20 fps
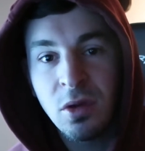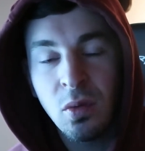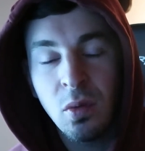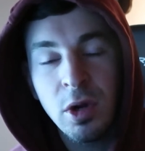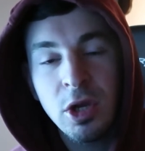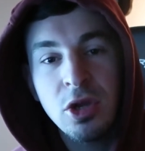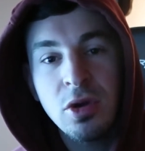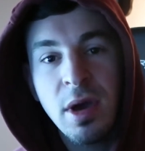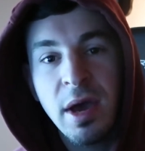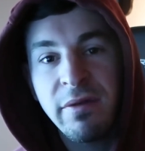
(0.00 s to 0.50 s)

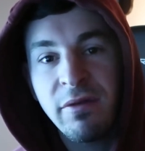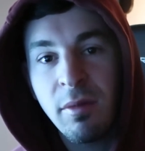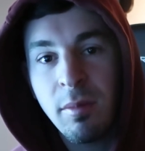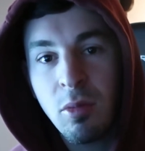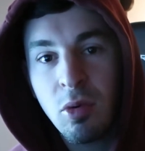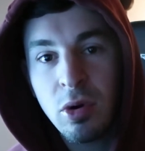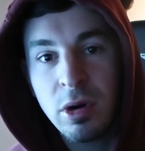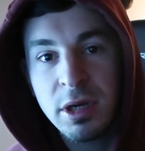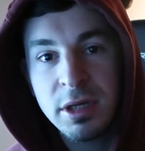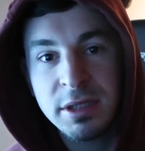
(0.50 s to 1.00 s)
When you have a
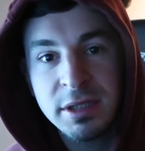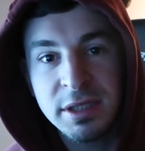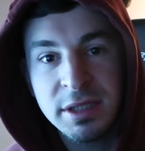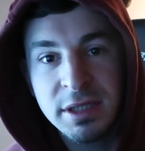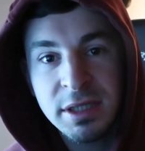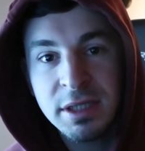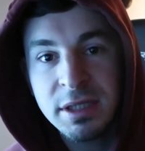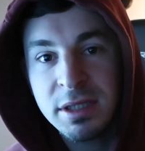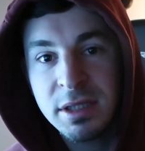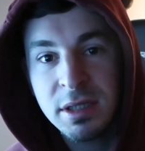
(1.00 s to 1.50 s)
more
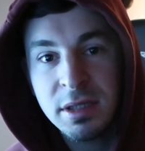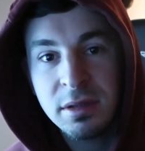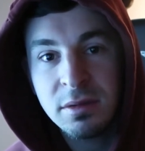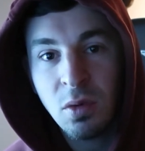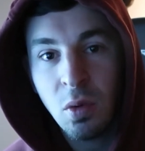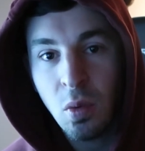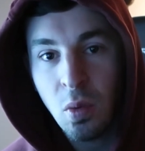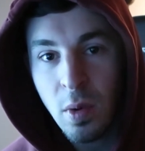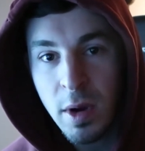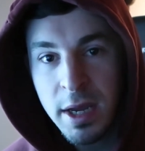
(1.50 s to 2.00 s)
consistent
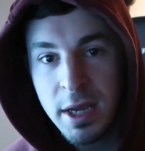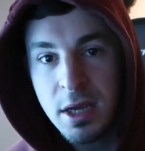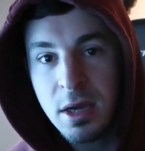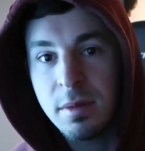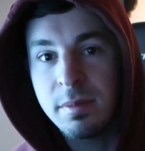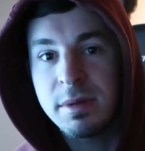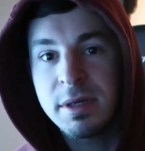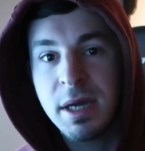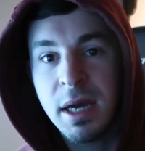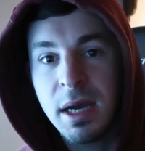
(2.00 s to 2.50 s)
wake
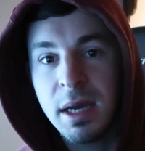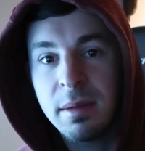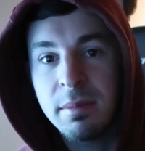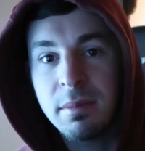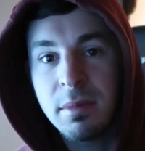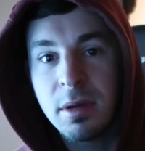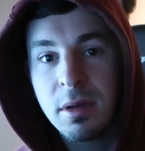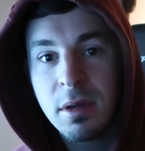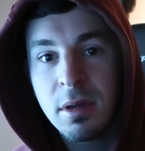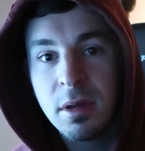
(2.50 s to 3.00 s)
up time,
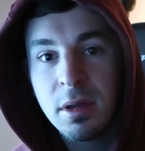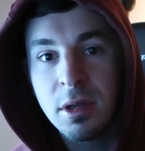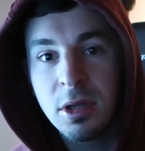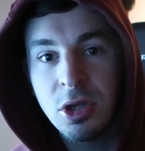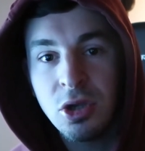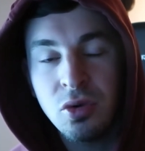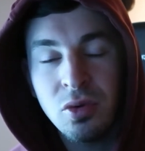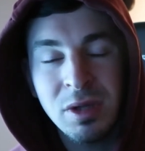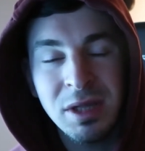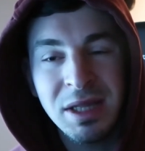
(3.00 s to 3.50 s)

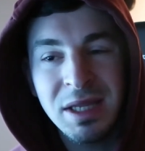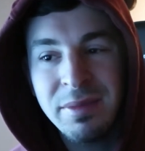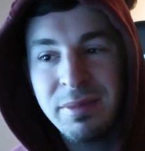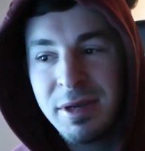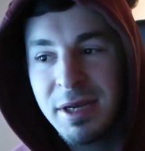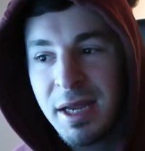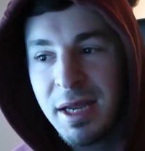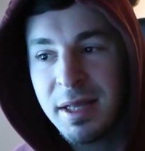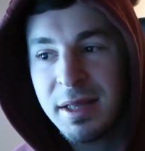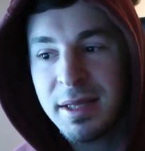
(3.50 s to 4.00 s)
you
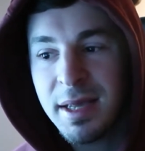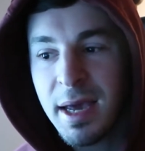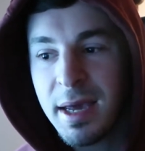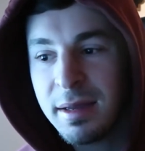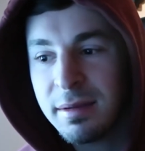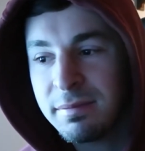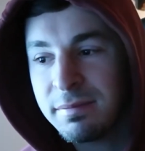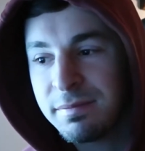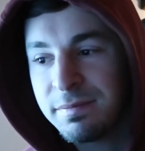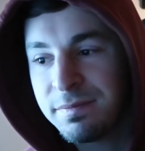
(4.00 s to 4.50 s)
eliminate
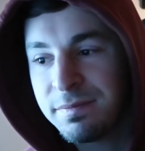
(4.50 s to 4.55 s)
that